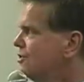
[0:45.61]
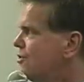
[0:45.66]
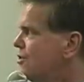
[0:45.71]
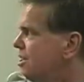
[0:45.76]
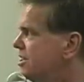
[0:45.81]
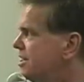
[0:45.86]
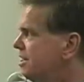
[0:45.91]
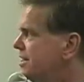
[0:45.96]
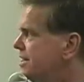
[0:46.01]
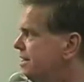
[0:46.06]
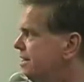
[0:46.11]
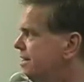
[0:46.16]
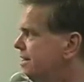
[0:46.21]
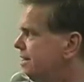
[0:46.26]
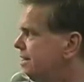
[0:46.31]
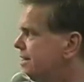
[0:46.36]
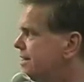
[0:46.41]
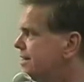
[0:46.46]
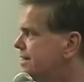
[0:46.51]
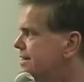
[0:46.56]

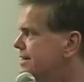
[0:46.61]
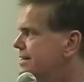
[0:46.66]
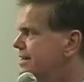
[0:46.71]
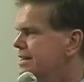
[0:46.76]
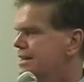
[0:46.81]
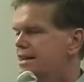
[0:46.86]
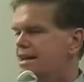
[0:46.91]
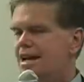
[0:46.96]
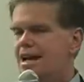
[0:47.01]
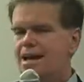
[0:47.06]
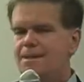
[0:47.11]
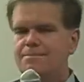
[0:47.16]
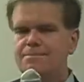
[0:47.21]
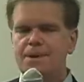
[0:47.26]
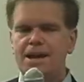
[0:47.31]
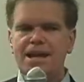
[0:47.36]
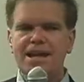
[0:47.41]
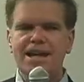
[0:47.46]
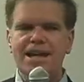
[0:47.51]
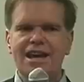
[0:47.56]
losses and
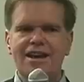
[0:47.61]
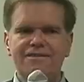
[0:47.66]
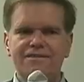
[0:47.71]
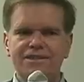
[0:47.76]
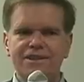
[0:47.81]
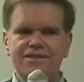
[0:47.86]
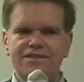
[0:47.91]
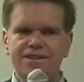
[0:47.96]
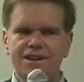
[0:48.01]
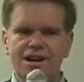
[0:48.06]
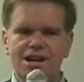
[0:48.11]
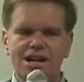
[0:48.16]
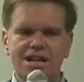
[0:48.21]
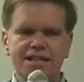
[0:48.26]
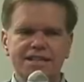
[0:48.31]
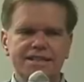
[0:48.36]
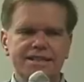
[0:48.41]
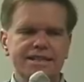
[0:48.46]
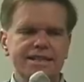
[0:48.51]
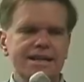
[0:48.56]
pay hefty
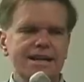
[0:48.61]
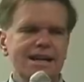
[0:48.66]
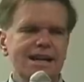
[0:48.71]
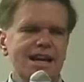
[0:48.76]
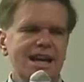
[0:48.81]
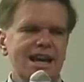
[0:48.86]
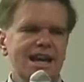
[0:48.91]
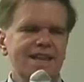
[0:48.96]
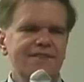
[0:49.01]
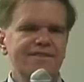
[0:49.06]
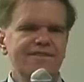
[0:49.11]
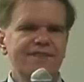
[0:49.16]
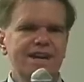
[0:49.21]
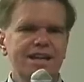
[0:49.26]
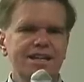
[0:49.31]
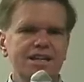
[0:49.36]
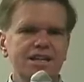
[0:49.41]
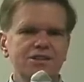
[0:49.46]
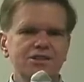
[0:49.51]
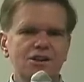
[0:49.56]
fines, and
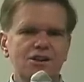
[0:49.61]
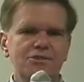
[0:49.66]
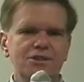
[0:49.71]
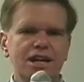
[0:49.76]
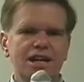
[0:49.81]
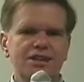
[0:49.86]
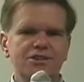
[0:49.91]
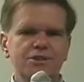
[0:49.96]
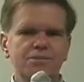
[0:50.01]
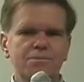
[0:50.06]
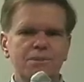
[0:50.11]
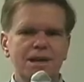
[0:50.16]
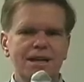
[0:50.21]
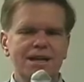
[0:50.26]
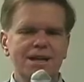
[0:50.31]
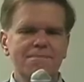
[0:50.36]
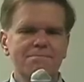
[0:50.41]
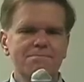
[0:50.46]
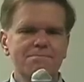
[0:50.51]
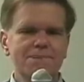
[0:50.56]
Fannie alone had to
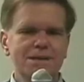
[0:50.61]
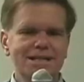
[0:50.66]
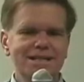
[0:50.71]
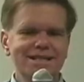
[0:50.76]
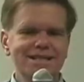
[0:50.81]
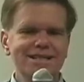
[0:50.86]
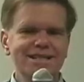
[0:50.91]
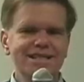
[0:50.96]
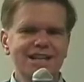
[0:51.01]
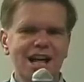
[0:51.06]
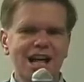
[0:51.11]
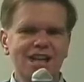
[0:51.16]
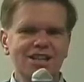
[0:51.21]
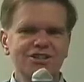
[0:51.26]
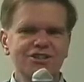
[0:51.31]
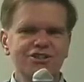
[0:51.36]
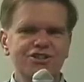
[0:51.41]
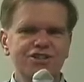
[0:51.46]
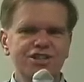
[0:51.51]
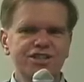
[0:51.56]
pay $1 billion
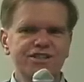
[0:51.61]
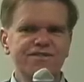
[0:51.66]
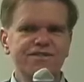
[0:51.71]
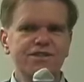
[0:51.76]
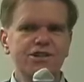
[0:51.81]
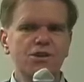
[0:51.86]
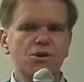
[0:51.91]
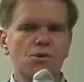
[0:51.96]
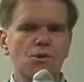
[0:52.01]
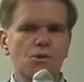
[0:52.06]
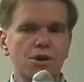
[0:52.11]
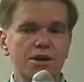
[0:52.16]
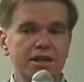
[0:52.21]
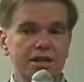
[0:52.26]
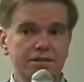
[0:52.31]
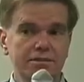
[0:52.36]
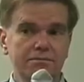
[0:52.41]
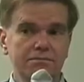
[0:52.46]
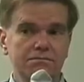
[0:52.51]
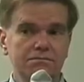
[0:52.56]
just for the
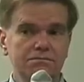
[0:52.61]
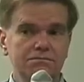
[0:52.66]
audit.